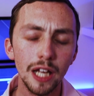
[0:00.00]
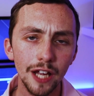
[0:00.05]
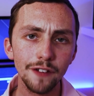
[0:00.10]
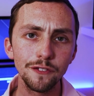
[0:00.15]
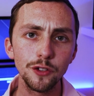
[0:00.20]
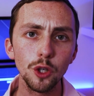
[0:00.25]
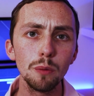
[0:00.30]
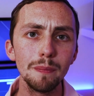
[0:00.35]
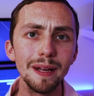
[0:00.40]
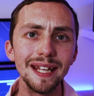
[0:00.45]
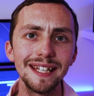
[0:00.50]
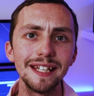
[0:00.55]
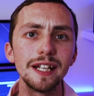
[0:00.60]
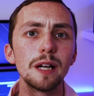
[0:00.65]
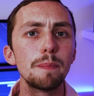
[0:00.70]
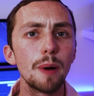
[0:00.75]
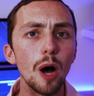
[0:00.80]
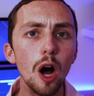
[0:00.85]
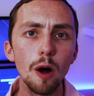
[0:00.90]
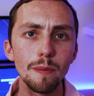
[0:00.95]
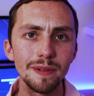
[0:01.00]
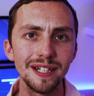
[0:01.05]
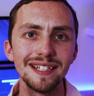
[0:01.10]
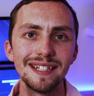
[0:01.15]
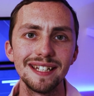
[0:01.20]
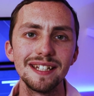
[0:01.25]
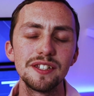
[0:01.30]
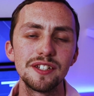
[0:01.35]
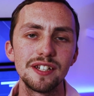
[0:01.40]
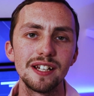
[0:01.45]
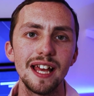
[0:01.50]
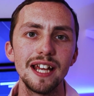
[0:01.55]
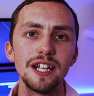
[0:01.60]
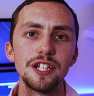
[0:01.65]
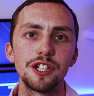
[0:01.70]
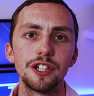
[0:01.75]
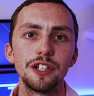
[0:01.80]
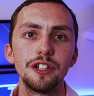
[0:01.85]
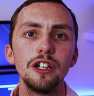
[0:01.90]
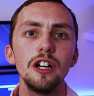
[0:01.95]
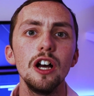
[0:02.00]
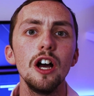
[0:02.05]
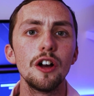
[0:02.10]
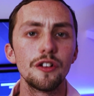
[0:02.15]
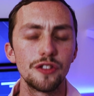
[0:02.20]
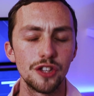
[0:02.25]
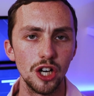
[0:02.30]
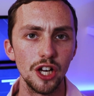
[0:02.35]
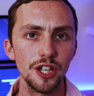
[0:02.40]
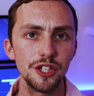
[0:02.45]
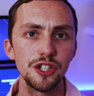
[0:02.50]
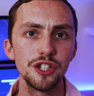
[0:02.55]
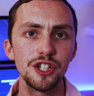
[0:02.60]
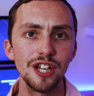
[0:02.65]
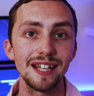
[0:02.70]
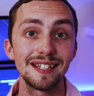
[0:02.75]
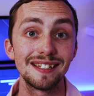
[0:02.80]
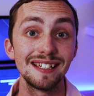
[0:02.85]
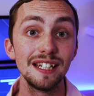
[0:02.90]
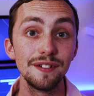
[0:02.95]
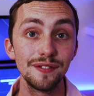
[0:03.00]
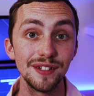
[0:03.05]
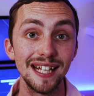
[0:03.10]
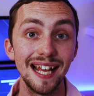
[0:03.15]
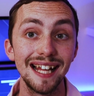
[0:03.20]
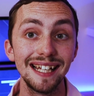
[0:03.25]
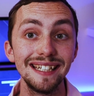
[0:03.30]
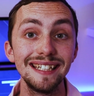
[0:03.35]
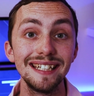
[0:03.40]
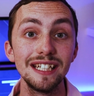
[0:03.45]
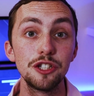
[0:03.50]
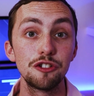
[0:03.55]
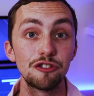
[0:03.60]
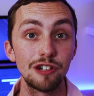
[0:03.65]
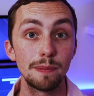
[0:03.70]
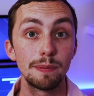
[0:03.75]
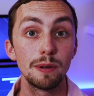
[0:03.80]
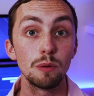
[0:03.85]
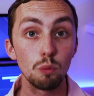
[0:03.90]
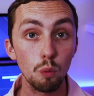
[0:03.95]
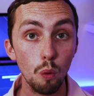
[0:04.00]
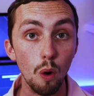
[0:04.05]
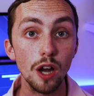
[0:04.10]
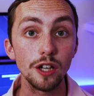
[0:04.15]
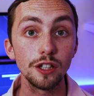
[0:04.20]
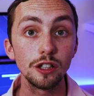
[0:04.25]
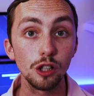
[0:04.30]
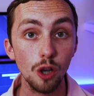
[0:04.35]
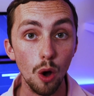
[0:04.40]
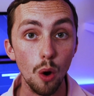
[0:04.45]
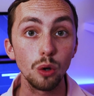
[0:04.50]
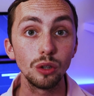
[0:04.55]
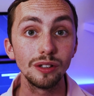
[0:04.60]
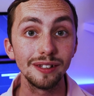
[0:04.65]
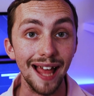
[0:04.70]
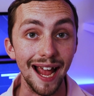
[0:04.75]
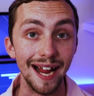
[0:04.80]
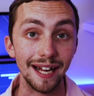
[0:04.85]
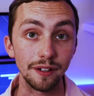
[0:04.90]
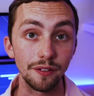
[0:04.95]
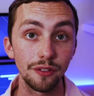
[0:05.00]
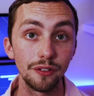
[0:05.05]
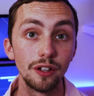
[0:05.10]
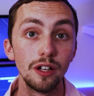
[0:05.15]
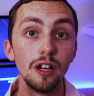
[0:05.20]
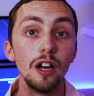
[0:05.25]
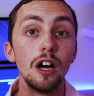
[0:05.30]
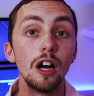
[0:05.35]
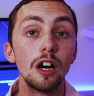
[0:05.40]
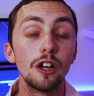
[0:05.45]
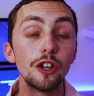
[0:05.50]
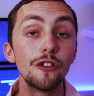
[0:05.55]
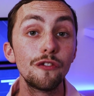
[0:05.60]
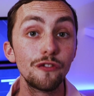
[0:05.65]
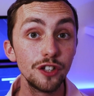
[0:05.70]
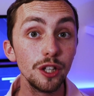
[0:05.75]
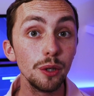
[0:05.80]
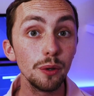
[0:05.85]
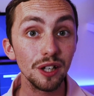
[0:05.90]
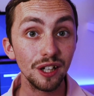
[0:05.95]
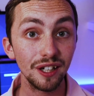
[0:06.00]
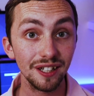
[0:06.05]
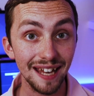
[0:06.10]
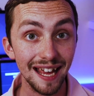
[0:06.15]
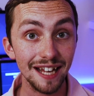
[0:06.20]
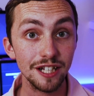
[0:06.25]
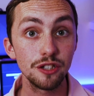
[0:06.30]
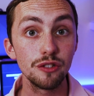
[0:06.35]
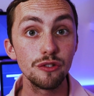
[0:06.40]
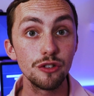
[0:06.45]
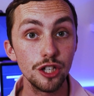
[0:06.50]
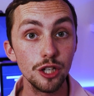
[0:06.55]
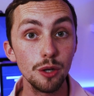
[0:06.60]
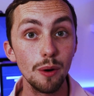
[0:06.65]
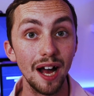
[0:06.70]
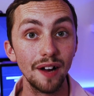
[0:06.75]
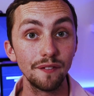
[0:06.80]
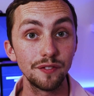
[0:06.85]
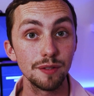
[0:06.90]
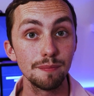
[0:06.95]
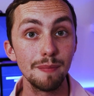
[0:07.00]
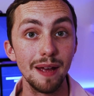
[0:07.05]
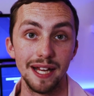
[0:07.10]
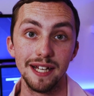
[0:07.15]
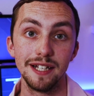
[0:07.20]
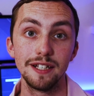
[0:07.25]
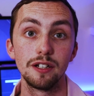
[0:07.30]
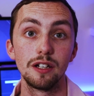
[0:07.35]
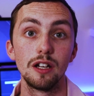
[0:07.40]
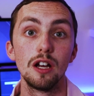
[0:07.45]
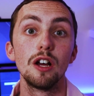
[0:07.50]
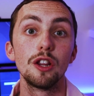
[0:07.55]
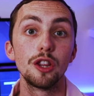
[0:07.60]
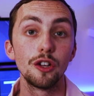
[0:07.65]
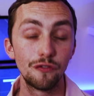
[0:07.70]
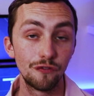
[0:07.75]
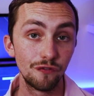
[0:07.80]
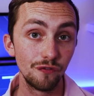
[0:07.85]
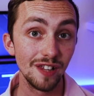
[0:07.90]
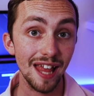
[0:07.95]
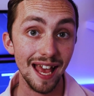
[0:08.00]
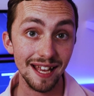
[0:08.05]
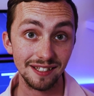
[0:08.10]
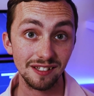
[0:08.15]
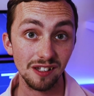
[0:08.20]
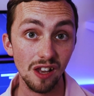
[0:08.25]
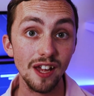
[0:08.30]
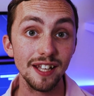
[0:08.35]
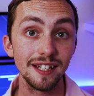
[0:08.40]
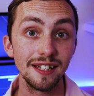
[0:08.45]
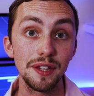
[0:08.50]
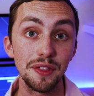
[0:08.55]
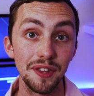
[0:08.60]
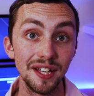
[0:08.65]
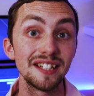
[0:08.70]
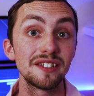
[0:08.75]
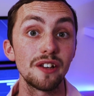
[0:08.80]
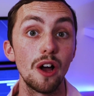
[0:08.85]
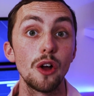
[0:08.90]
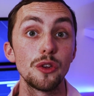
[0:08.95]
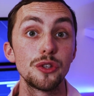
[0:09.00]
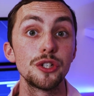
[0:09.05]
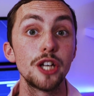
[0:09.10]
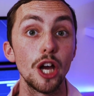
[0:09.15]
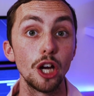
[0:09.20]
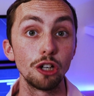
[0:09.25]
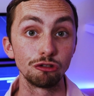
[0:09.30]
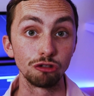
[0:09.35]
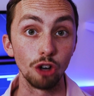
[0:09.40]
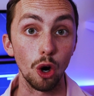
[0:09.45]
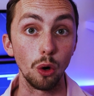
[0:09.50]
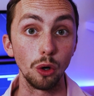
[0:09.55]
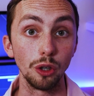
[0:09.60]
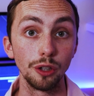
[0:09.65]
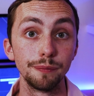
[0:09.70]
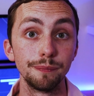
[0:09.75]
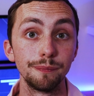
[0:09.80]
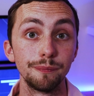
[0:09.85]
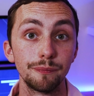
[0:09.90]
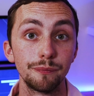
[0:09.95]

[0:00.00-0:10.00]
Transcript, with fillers: If you're making a permanent installation, then I suggest leaving the LED strip in one long length. The fewer connections you have to make, the less likely things are to go wrong.